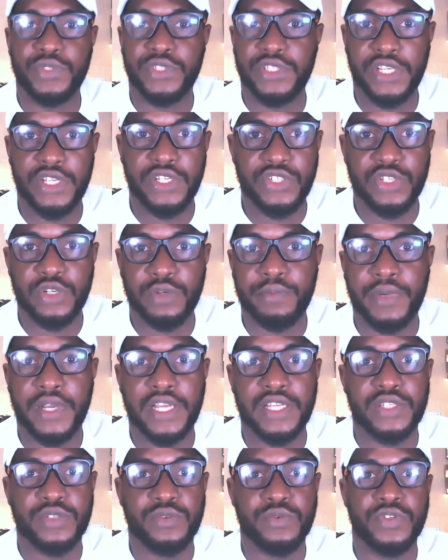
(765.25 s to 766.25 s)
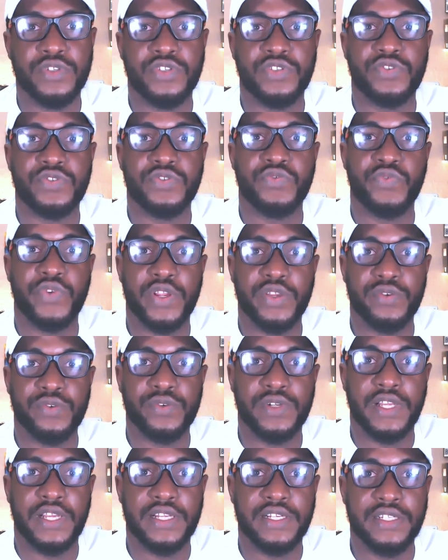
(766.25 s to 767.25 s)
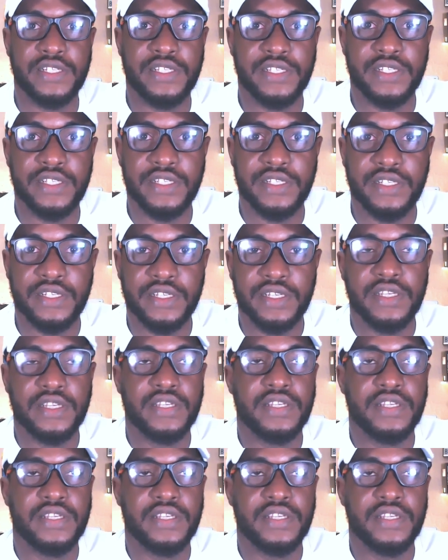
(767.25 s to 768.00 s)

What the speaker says: Change your passwords regularly.